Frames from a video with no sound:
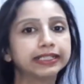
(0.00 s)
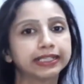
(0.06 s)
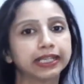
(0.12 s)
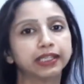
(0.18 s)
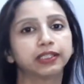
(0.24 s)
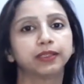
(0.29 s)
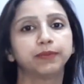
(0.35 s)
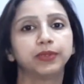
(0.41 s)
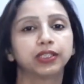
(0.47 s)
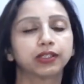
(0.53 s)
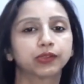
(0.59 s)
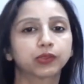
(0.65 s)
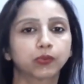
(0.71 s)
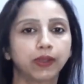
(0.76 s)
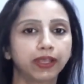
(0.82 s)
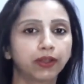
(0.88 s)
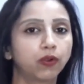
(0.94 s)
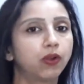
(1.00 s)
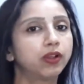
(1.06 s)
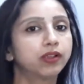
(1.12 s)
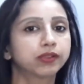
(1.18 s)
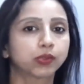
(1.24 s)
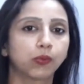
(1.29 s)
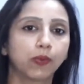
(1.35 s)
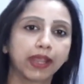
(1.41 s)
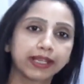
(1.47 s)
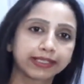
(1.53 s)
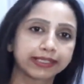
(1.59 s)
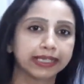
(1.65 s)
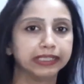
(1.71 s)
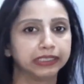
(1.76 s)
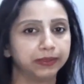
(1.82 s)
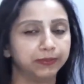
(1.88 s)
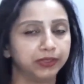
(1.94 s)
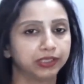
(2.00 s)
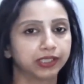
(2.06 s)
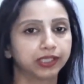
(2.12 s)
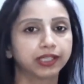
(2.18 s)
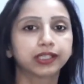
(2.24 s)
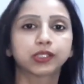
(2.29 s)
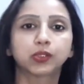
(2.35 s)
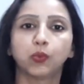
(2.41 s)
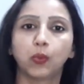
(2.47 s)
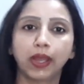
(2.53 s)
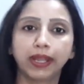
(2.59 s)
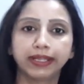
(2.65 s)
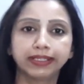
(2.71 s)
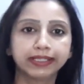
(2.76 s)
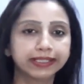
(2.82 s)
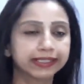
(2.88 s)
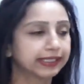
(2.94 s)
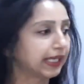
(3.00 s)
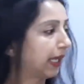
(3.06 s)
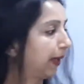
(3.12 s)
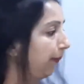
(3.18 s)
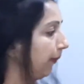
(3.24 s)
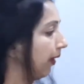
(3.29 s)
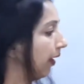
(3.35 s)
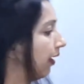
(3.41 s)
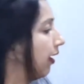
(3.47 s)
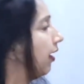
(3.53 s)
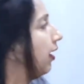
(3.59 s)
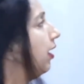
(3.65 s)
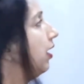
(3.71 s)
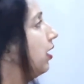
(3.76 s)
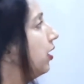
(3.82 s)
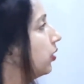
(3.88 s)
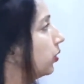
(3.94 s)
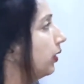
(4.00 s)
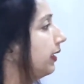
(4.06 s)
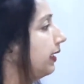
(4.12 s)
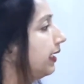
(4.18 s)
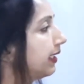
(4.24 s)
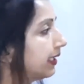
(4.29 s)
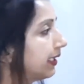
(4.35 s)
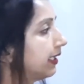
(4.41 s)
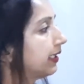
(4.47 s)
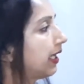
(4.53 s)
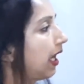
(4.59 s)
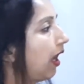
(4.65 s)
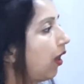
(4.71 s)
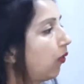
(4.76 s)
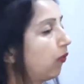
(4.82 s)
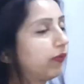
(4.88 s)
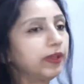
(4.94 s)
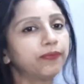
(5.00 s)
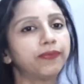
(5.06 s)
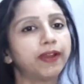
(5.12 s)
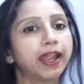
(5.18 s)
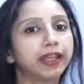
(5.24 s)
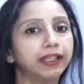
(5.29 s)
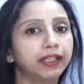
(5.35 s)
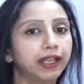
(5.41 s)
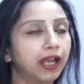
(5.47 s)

centimeter square or square centimeter. It's one and the same. So this is how we find